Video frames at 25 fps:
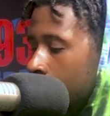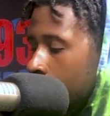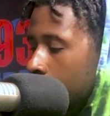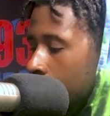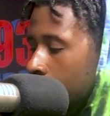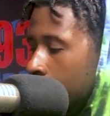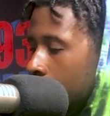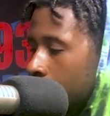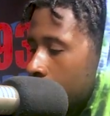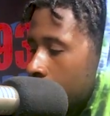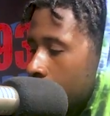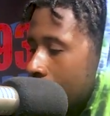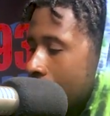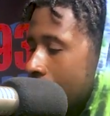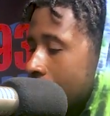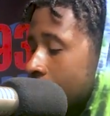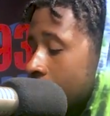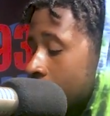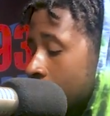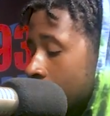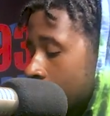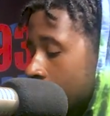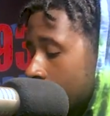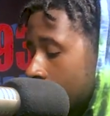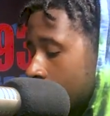would
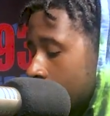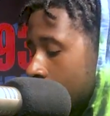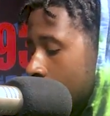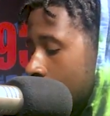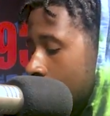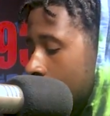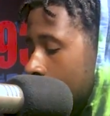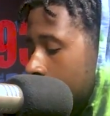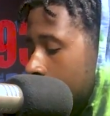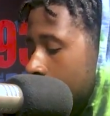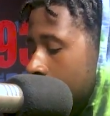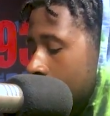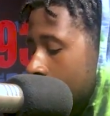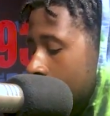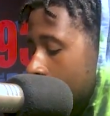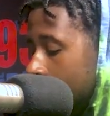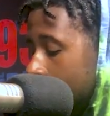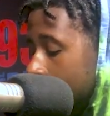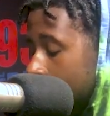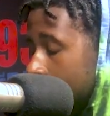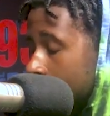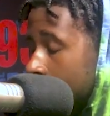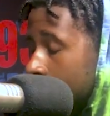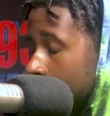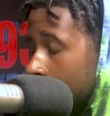rather keep
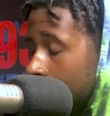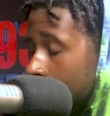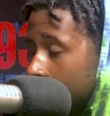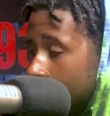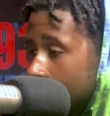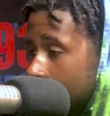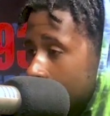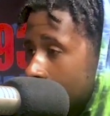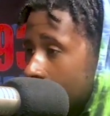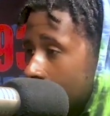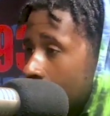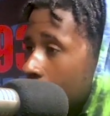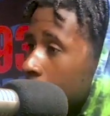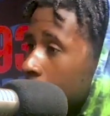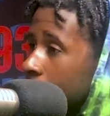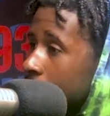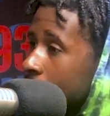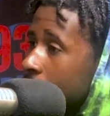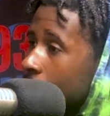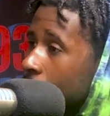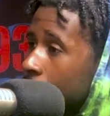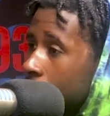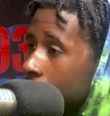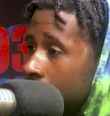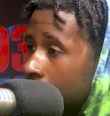things within
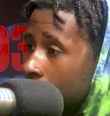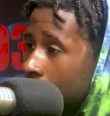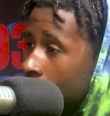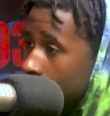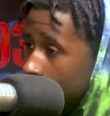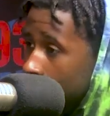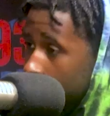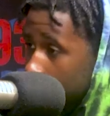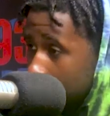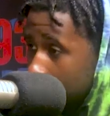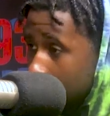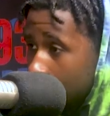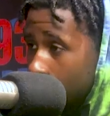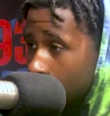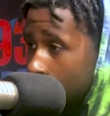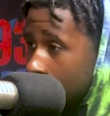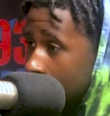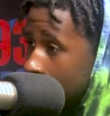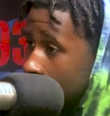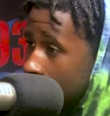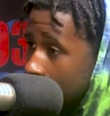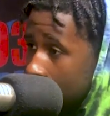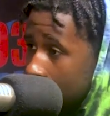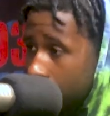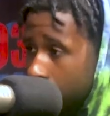ourselves and know what we gonna
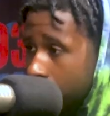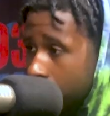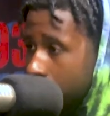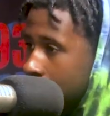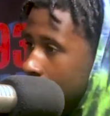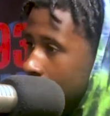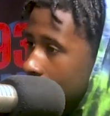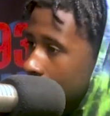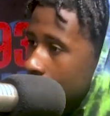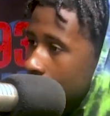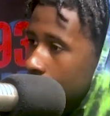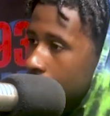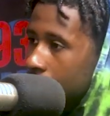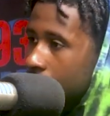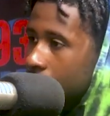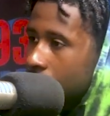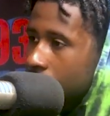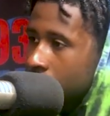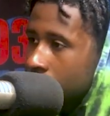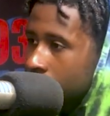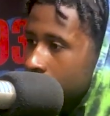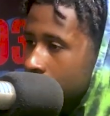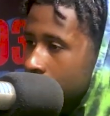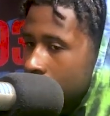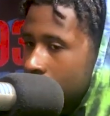get every time,
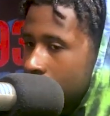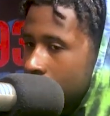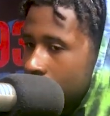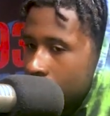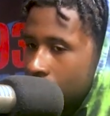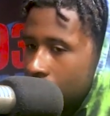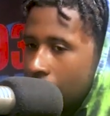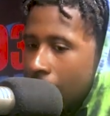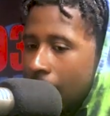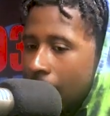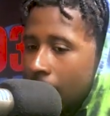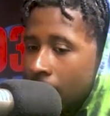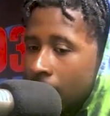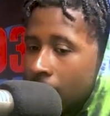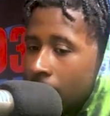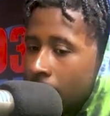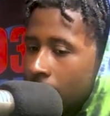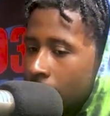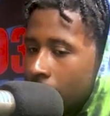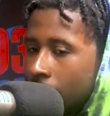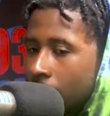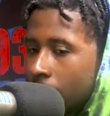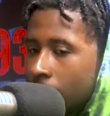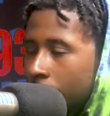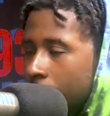because you
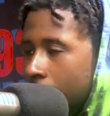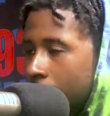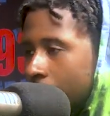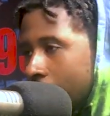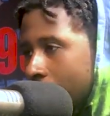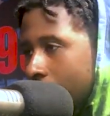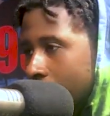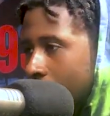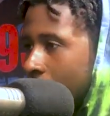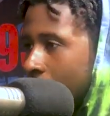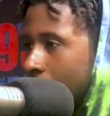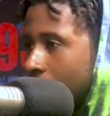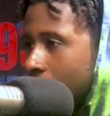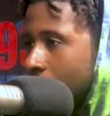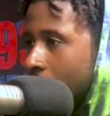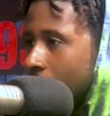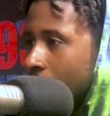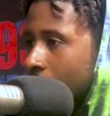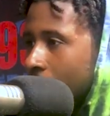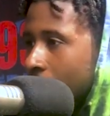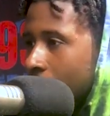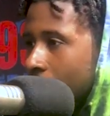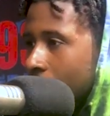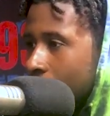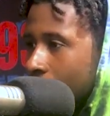need this,
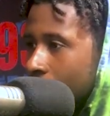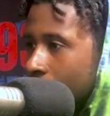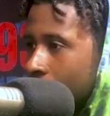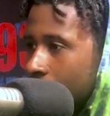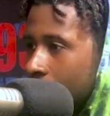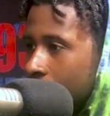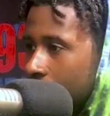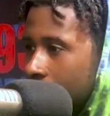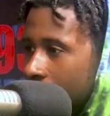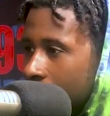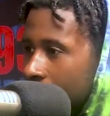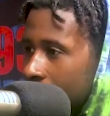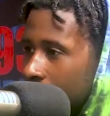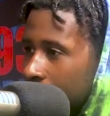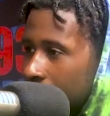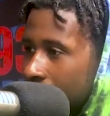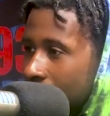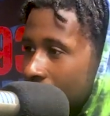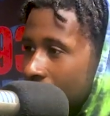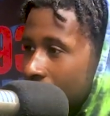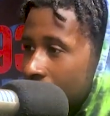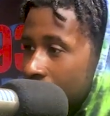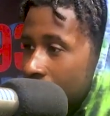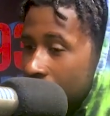you know what I mean?